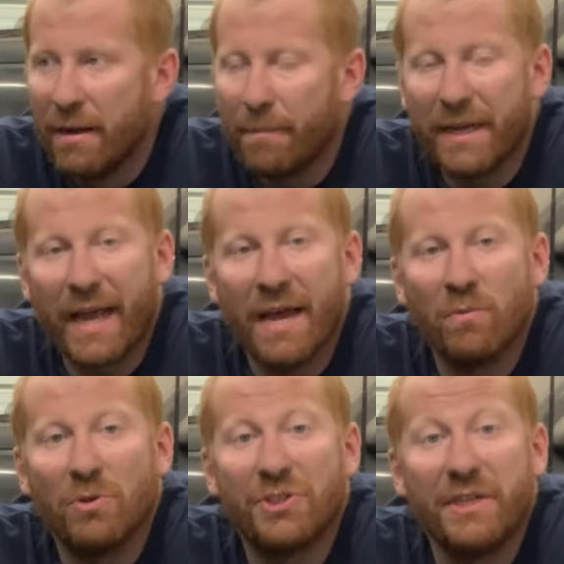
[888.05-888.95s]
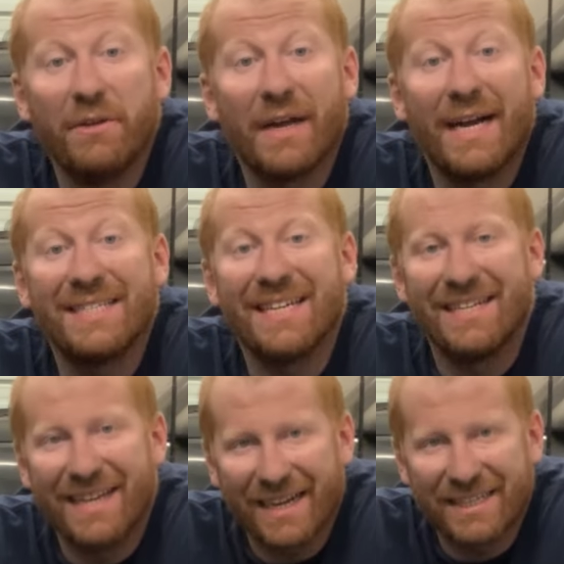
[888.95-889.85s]
But again, we'll see you guys
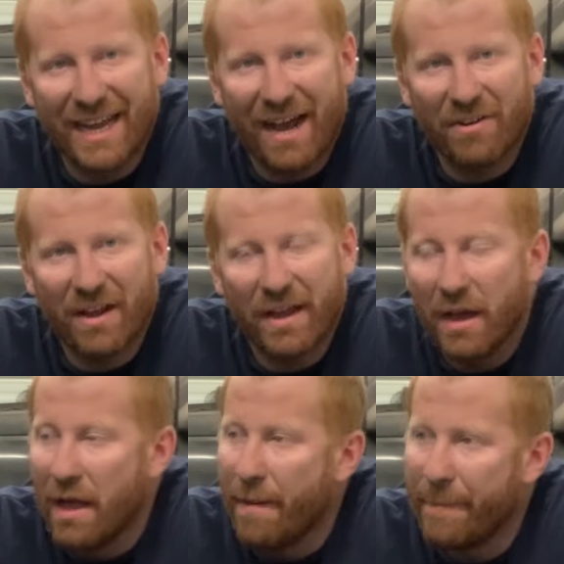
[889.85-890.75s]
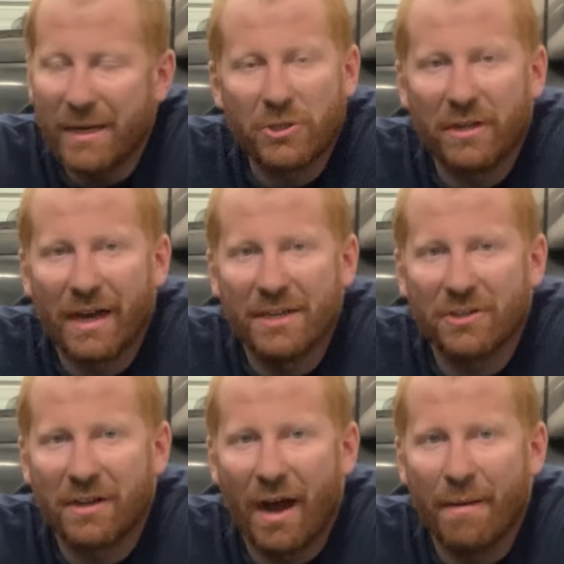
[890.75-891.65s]
next Saturday. Make sure you guys
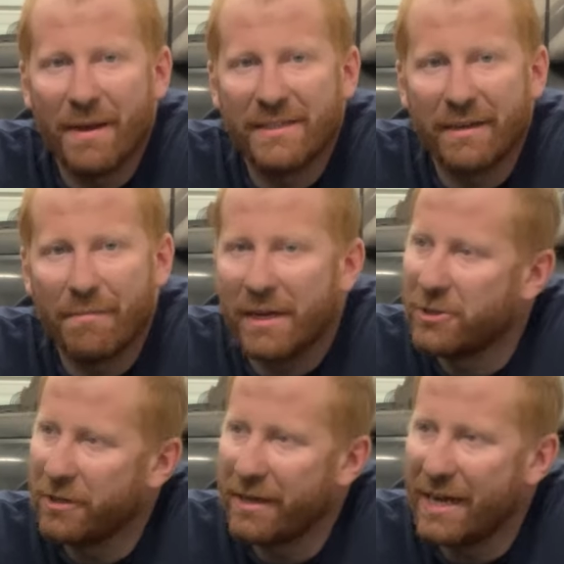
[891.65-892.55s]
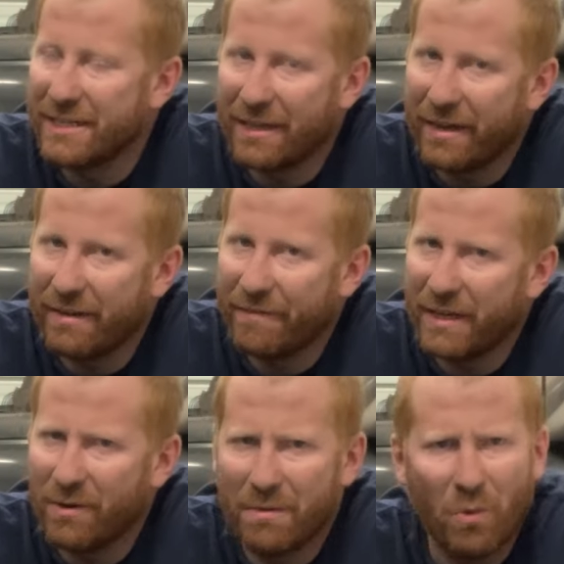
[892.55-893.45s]
are commenting. Make sure you guys like the
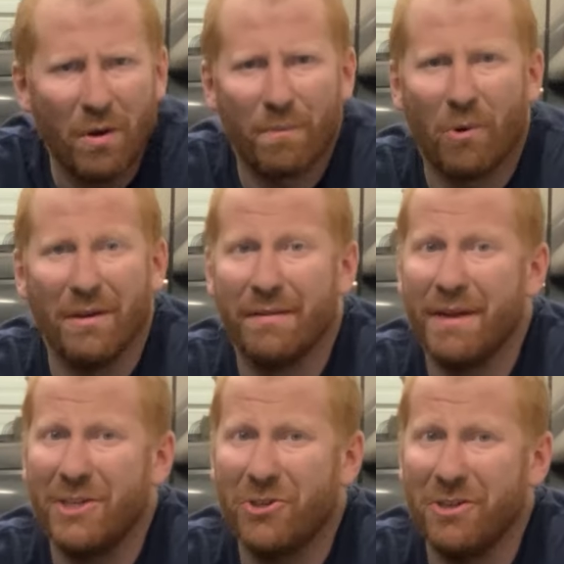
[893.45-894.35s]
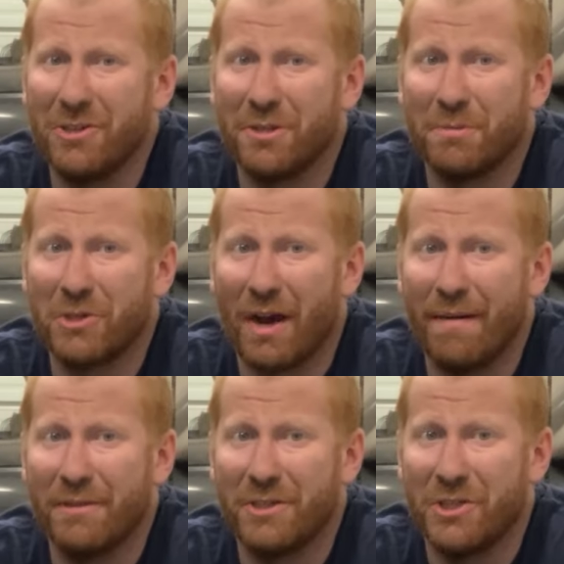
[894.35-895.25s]
video. And more importantly, make sure you
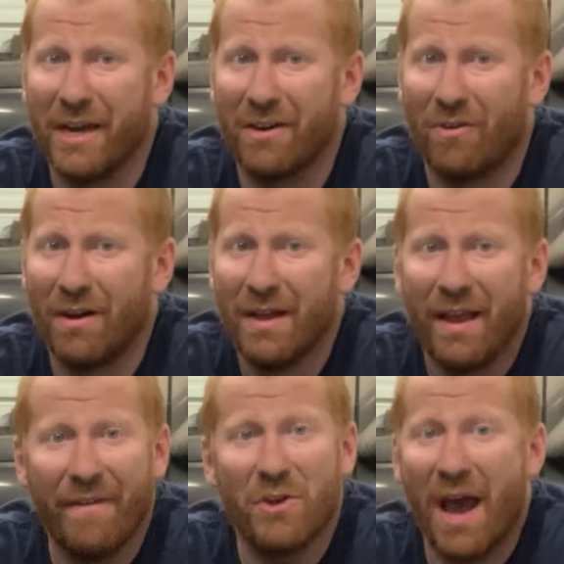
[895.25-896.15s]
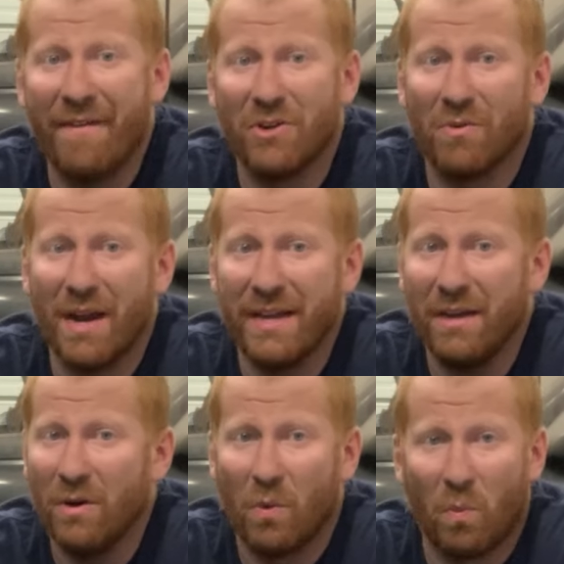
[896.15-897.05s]
subscribe to the channel. If you haven't
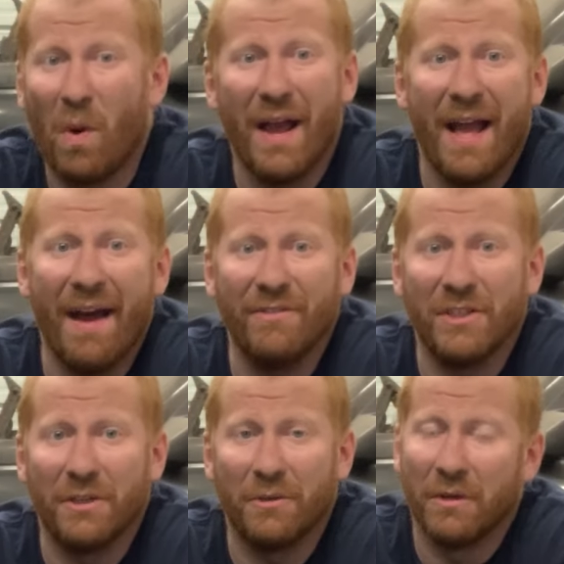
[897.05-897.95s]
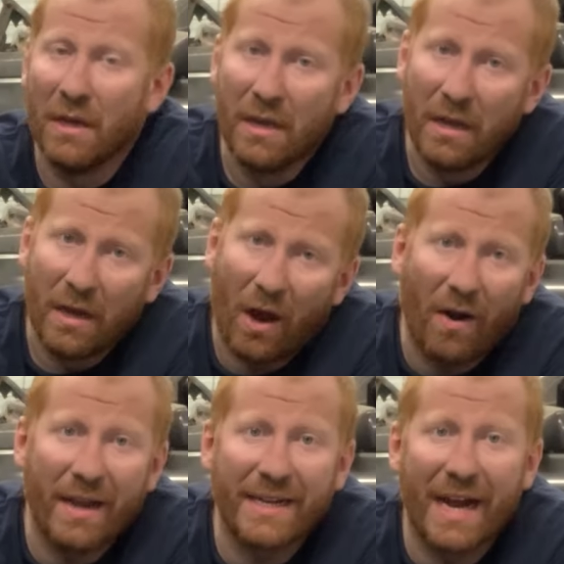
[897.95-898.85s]
already, why haven't you? All
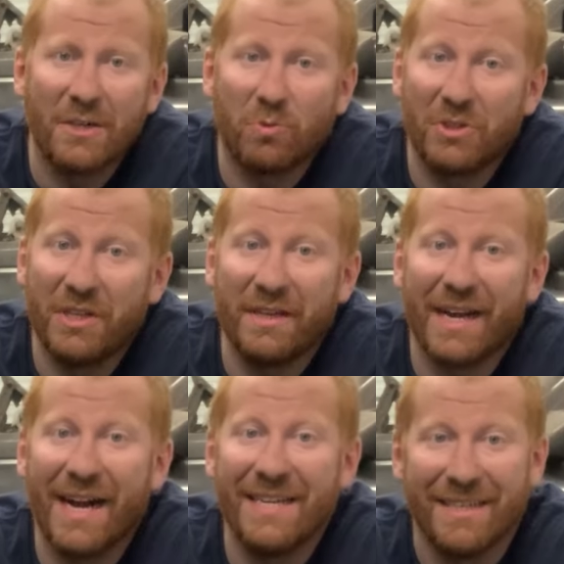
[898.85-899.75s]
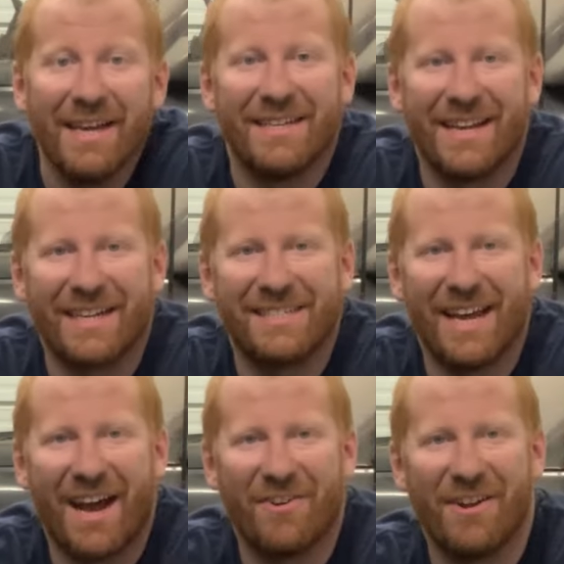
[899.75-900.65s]
right, guys, we'll see you guys next
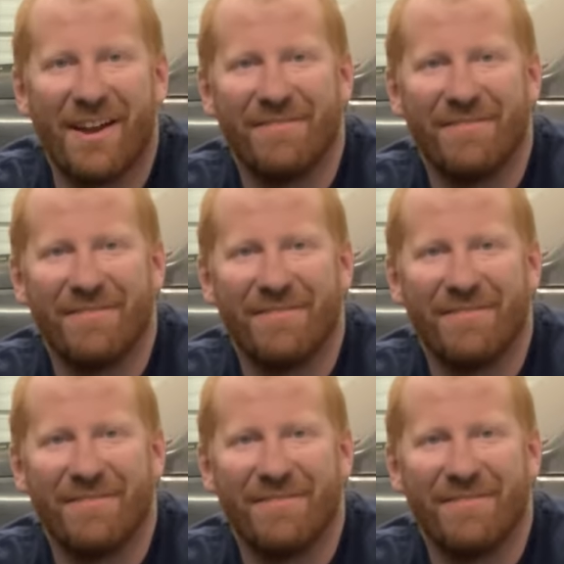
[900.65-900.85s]
Saturday.